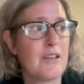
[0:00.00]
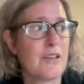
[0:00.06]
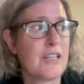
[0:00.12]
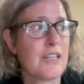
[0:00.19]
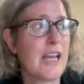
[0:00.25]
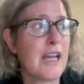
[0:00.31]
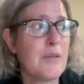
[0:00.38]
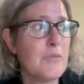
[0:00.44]
there
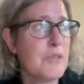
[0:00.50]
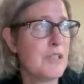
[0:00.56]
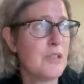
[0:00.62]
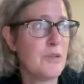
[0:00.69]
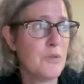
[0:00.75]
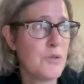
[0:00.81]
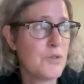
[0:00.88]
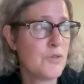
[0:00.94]
can be
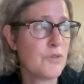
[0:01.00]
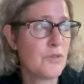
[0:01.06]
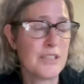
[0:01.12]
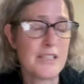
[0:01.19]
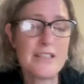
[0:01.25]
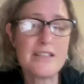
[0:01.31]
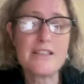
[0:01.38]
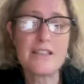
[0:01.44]
useful
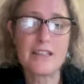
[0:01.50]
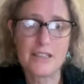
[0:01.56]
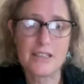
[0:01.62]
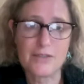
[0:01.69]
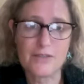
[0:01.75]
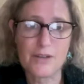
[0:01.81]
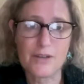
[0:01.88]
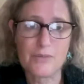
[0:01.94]

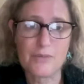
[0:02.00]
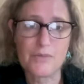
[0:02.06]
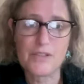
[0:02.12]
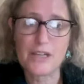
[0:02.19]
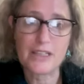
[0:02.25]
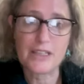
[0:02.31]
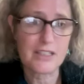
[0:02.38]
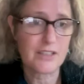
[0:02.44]
insights from
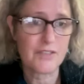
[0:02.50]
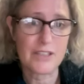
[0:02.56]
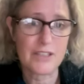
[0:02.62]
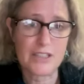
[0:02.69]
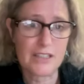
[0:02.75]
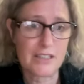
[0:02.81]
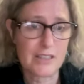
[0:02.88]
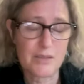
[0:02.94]

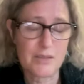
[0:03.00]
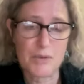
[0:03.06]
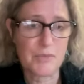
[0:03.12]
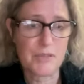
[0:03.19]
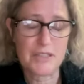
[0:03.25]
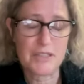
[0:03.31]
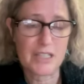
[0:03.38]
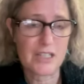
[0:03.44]
scientific
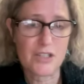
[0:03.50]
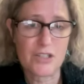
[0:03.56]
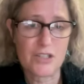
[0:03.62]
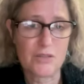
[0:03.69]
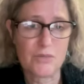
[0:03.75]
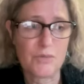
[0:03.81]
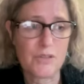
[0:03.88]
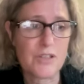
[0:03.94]

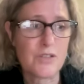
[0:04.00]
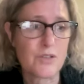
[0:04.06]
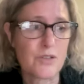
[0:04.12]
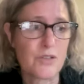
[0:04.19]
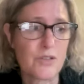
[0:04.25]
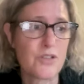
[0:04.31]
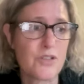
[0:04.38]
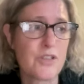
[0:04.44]
experimentation and
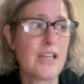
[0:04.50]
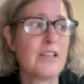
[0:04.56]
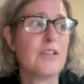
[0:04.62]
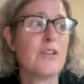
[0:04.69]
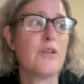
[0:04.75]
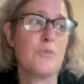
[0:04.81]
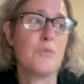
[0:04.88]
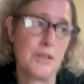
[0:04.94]
research that
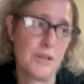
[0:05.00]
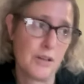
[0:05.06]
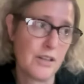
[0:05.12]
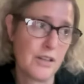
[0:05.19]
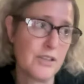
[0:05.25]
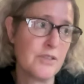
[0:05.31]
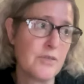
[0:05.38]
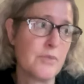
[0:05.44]
go
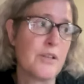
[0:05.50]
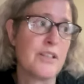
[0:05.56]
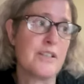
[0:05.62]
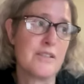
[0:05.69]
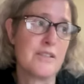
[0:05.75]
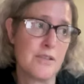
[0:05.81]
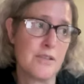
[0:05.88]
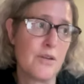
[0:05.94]
beyond what
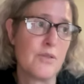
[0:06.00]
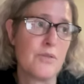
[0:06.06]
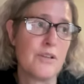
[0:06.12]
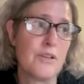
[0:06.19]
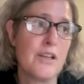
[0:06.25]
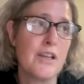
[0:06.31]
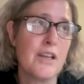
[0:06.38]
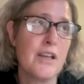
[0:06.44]
is
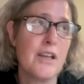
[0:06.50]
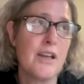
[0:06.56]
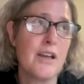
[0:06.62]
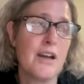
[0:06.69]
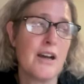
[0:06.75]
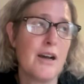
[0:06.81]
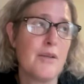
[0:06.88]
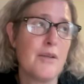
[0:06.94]
known
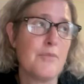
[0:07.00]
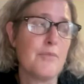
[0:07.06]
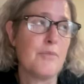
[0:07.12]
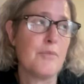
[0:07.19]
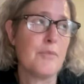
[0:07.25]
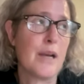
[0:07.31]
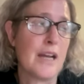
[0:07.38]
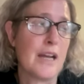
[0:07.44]

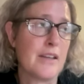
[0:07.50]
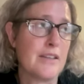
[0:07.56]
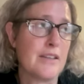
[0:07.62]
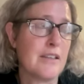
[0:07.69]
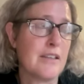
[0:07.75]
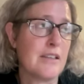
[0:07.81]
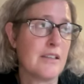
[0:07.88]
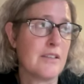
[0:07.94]
um, at
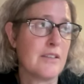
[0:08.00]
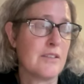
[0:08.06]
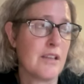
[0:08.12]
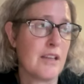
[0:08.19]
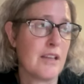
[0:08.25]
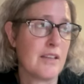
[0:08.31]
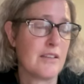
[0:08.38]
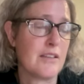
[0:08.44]
the
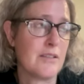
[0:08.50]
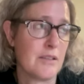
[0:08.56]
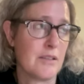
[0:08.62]
at,